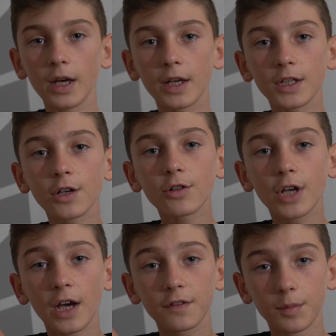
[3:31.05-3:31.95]
Here you
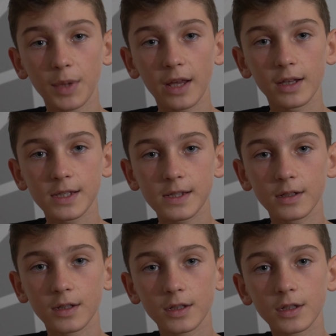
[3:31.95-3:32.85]
have the playlist.
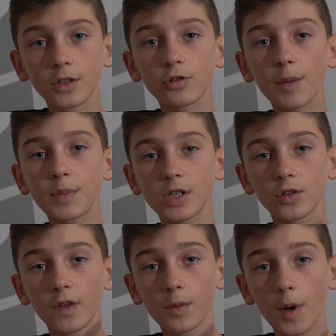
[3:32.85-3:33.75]
The new episode
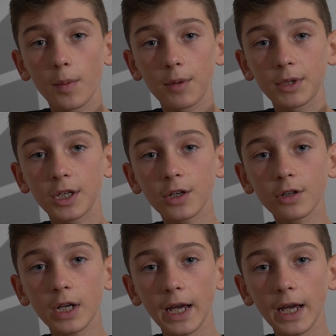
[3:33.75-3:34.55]
will pop up here,